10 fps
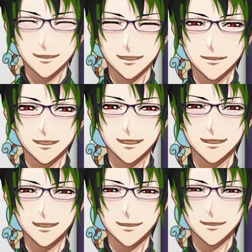We
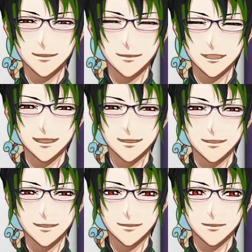literally went
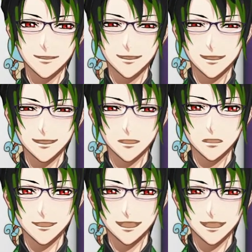to Key
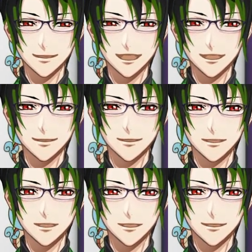West for
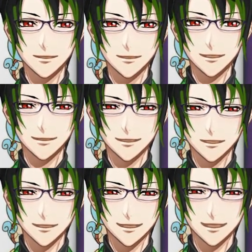a bloody
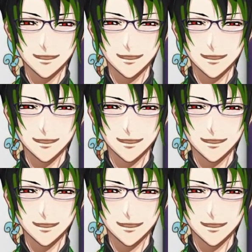Burger King.